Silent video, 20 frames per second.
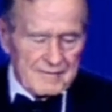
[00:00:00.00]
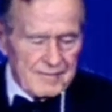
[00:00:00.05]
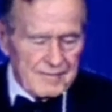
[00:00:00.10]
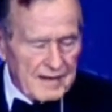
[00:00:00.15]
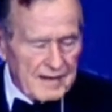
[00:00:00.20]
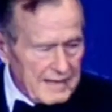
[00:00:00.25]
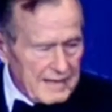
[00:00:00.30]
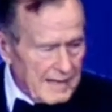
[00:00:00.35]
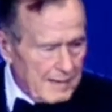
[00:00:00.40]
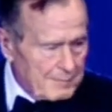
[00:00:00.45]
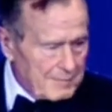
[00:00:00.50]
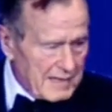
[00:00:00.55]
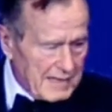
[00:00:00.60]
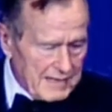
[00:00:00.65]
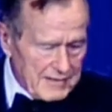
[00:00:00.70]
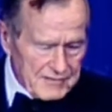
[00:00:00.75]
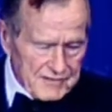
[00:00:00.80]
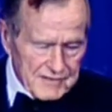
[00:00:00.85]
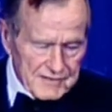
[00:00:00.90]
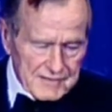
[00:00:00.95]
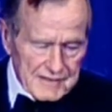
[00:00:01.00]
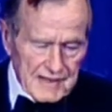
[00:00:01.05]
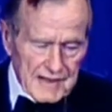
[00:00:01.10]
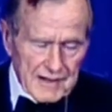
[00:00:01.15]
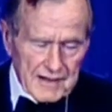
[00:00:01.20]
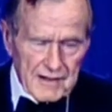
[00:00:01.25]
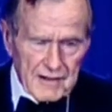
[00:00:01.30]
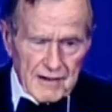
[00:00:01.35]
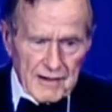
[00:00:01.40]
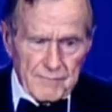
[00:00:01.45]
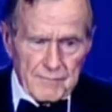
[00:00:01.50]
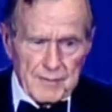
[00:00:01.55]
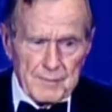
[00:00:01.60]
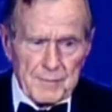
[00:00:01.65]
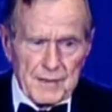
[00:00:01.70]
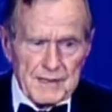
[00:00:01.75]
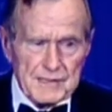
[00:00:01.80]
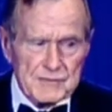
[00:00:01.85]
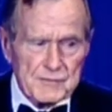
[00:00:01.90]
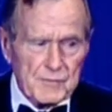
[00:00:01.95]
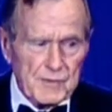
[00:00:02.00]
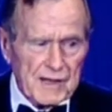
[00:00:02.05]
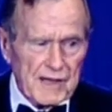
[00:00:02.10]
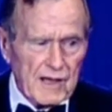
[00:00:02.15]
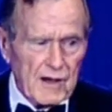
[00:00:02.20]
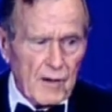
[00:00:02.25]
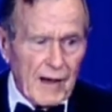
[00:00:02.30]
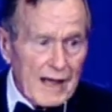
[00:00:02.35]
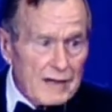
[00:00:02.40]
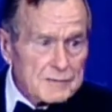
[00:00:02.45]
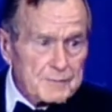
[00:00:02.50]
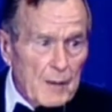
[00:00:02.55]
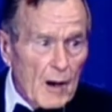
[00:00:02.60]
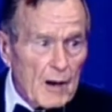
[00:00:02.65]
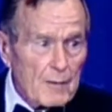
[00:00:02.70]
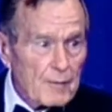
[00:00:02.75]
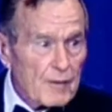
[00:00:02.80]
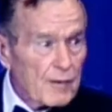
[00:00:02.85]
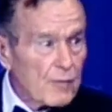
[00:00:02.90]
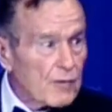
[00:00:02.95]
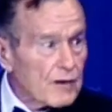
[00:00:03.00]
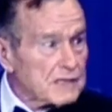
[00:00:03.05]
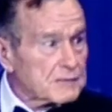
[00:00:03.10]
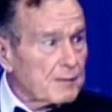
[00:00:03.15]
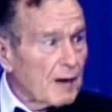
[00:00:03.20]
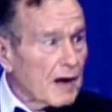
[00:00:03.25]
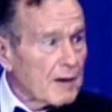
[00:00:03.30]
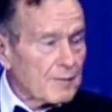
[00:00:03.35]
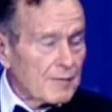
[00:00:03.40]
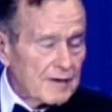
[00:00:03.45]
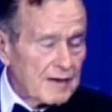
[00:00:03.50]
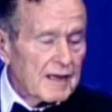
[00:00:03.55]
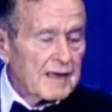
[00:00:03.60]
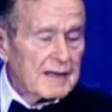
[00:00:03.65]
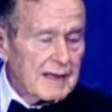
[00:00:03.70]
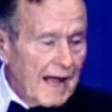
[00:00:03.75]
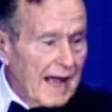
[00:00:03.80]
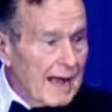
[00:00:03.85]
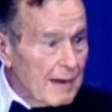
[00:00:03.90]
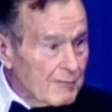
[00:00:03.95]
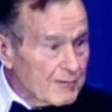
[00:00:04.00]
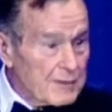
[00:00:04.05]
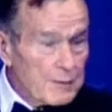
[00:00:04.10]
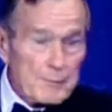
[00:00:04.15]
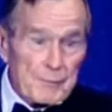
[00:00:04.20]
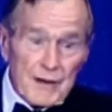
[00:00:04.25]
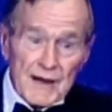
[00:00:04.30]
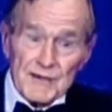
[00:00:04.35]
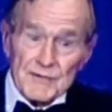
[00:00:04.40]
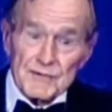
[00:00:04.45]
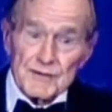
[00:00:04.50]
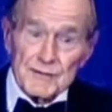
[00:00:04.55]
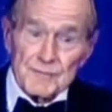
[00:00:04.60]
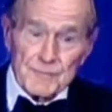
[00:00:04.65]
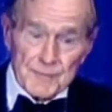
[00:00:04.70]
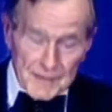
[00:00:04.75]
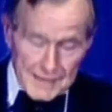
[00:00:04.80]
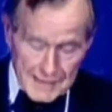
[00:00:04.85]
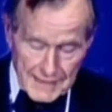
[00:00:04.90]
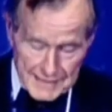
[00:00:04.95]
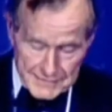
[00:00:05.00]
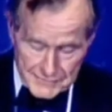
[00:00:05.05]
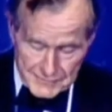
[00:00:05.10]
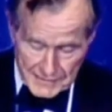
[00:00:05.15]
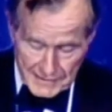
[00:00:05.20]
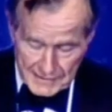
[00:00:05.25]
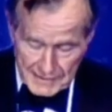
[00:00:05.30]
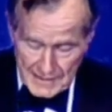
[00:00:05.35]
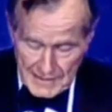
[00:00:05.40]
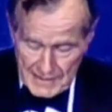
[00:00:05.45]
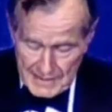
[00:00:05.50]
Frankly, I'm glad she's not here. Every place we go, how's Barbara? Where's Barbara? I was the president, for God's sake.